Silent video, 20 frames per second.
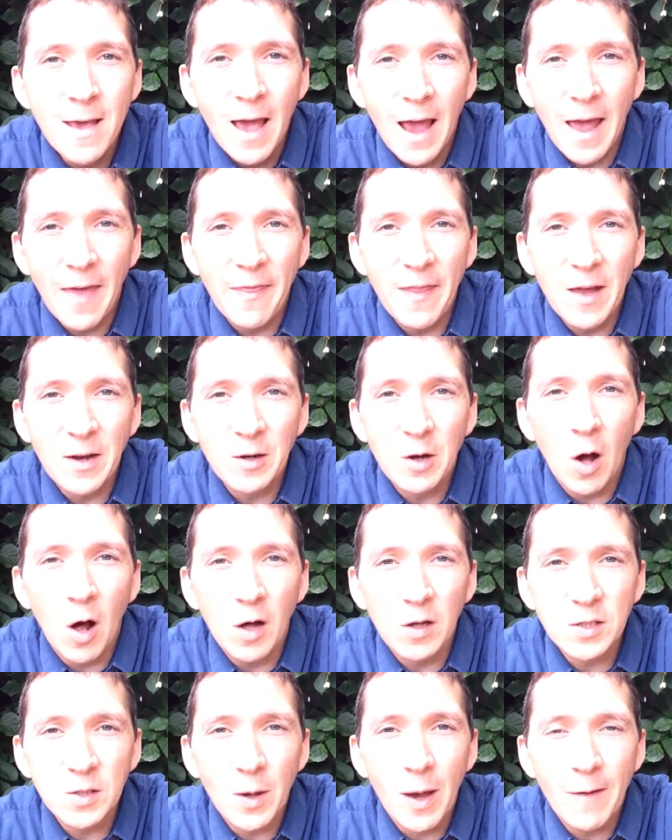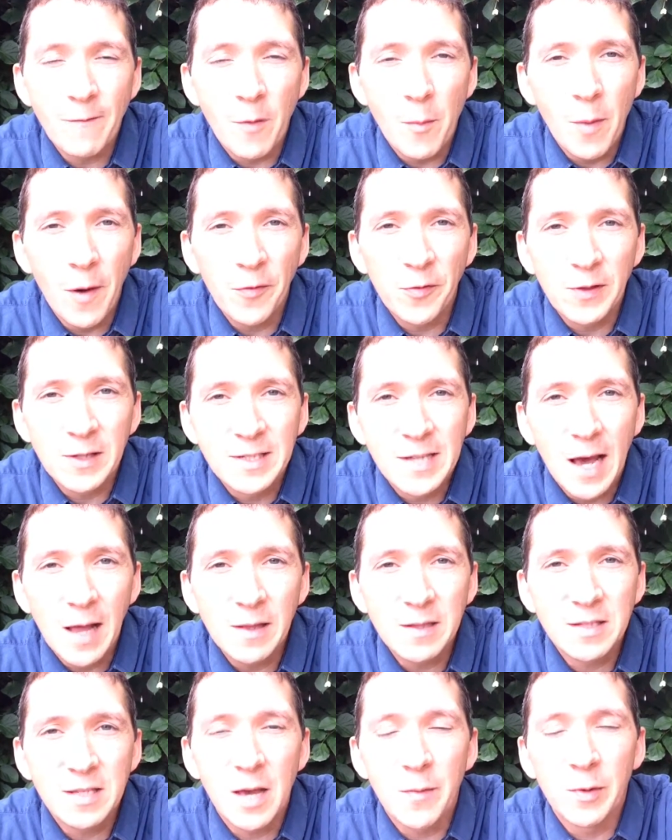And then you also have a monthly
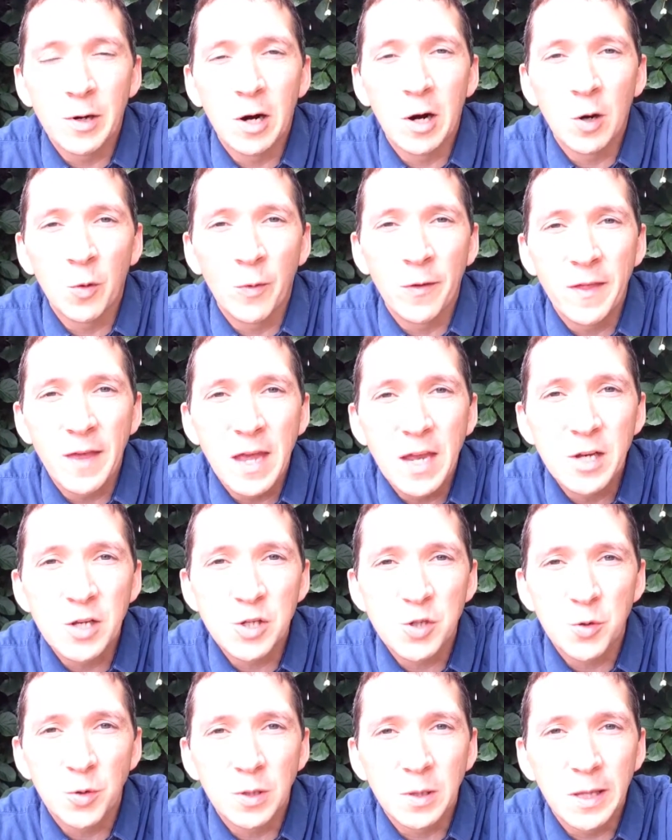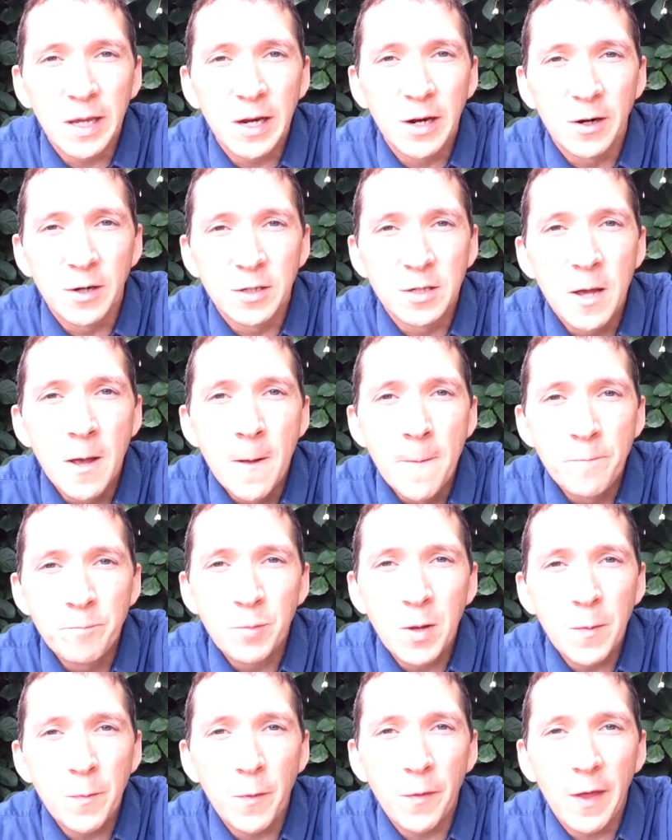teleseminar with industry leaders,
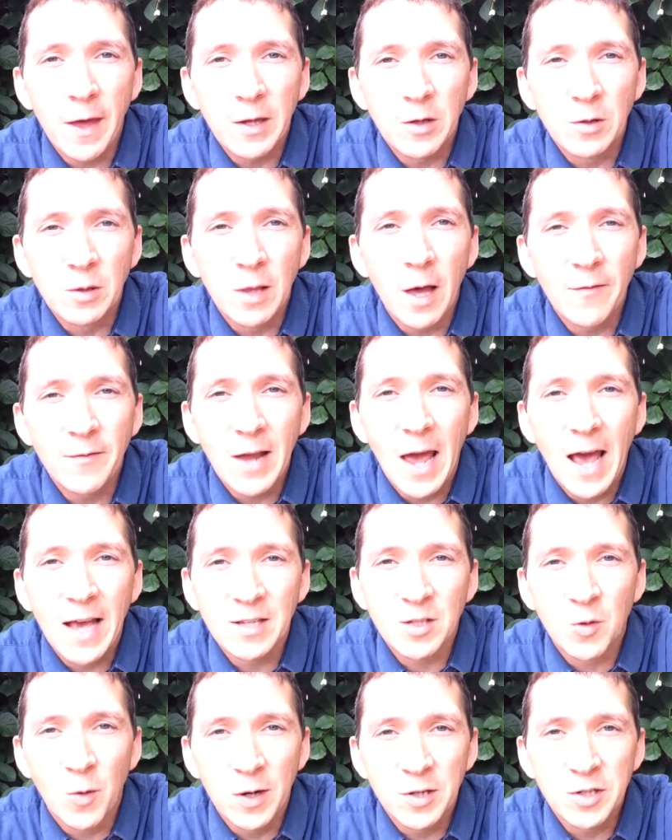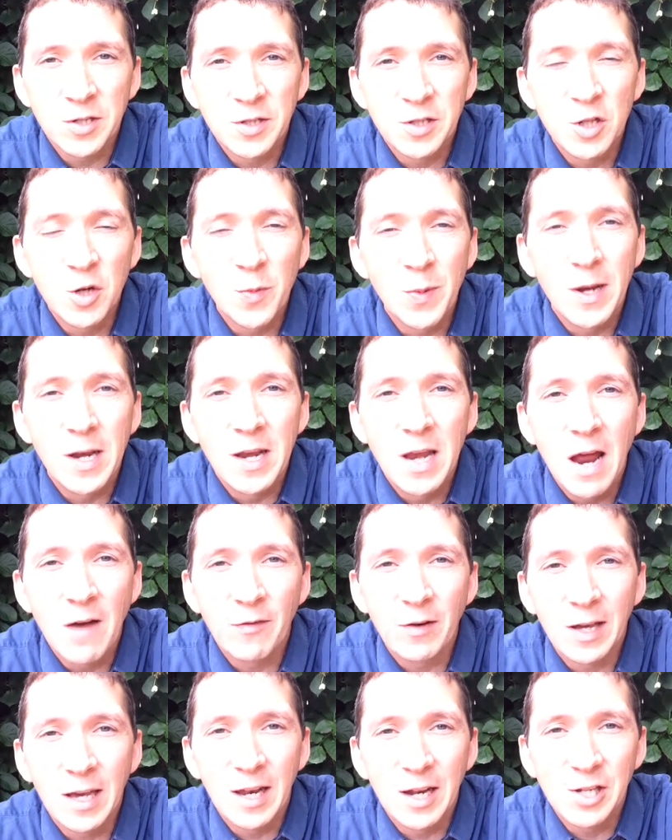people that you'd love to ask questions to but
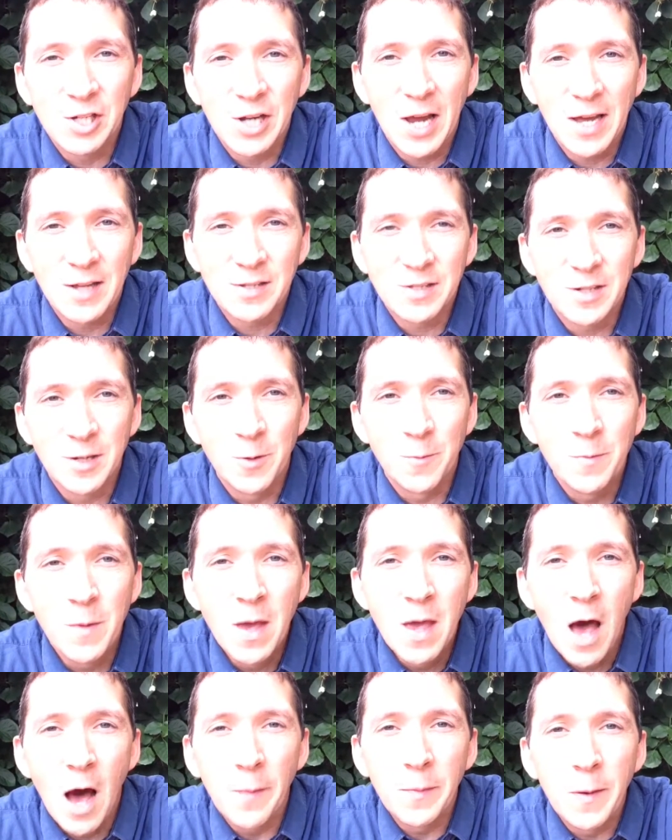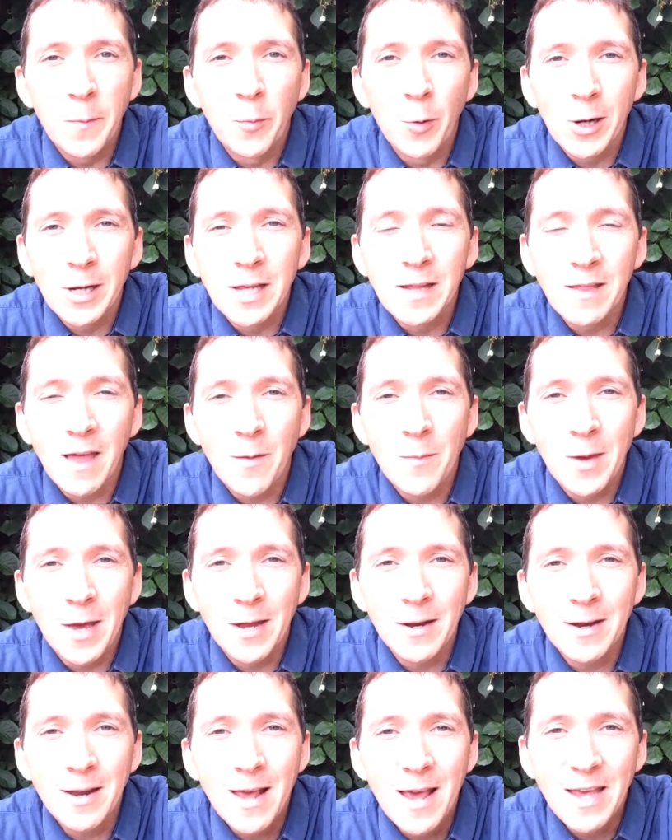never get a chance to. I'll be bringing them
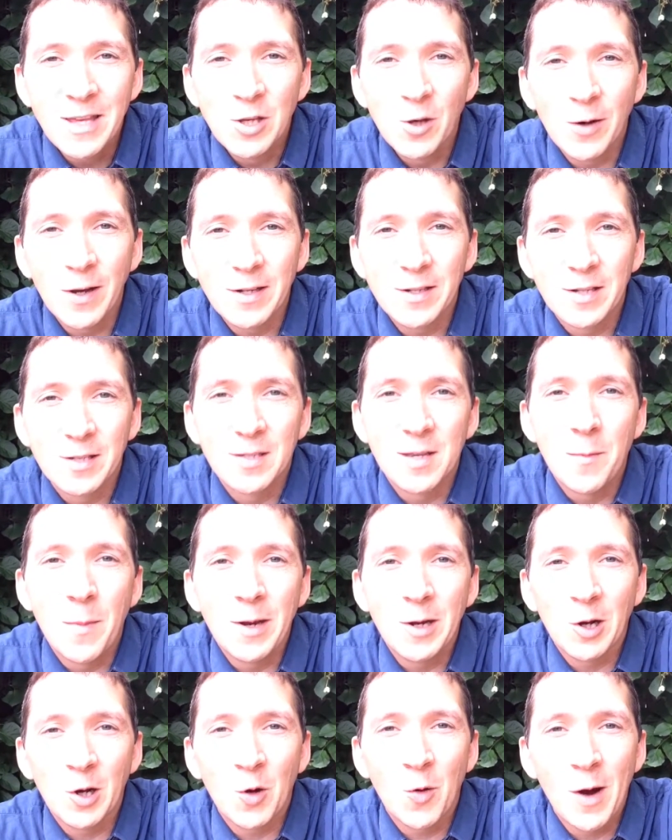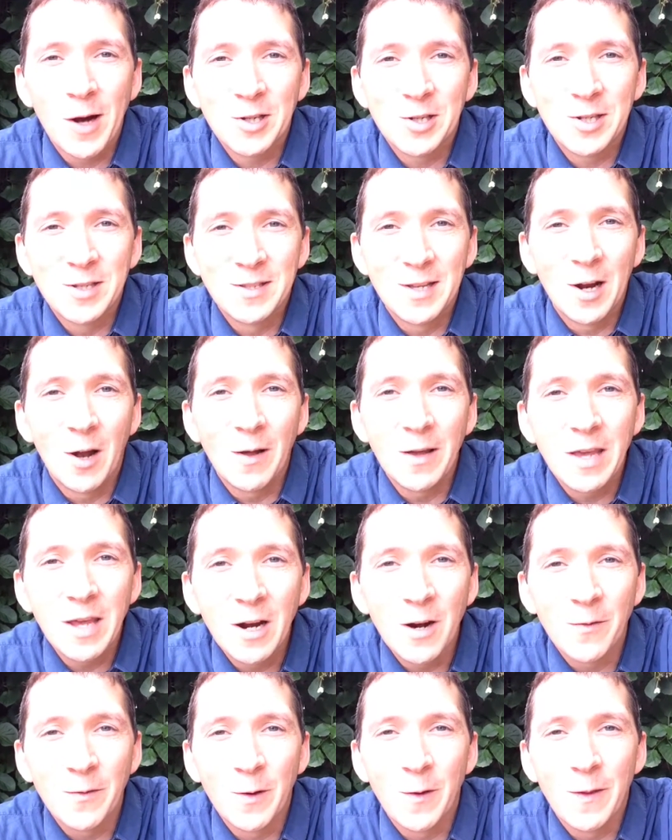in. You'll get to submit your questions and I'll
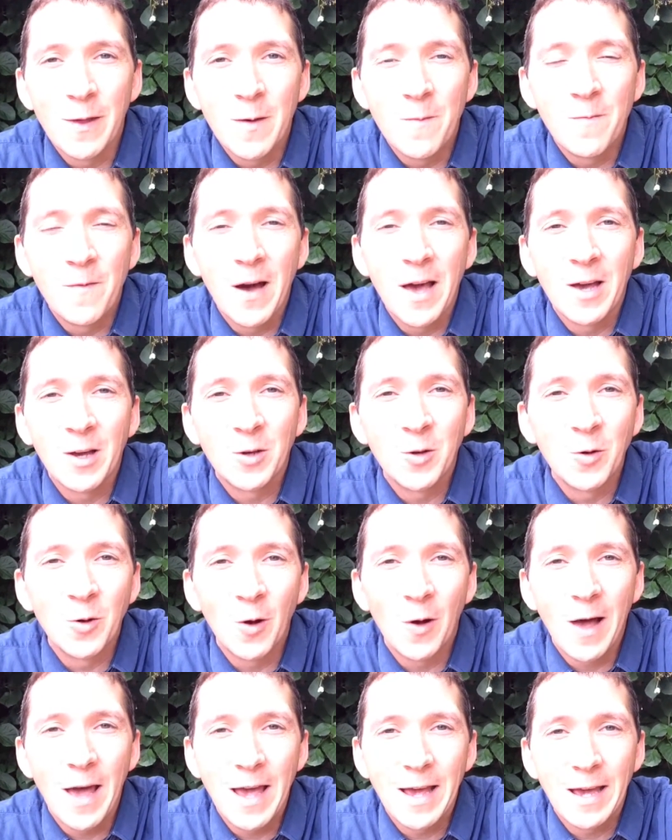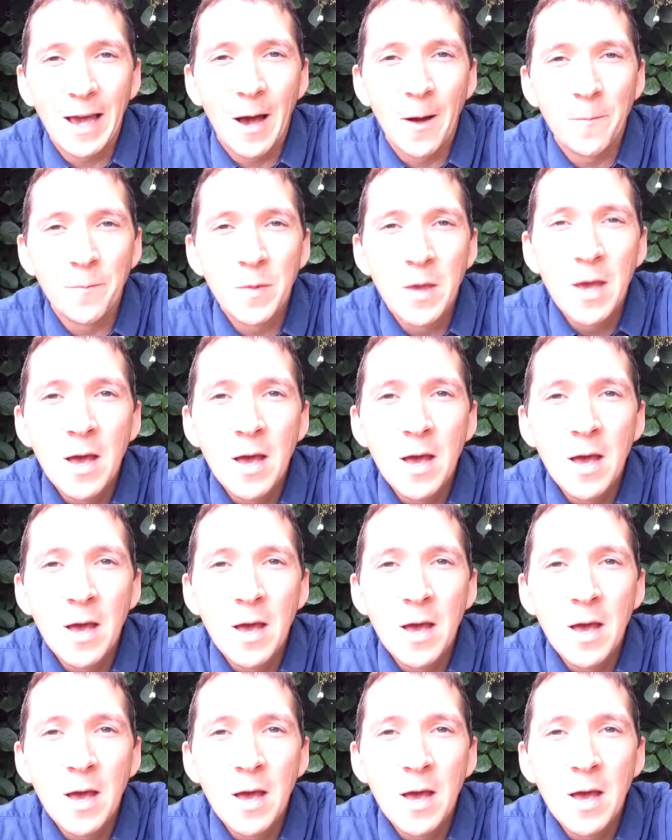interview them via Google Hangout.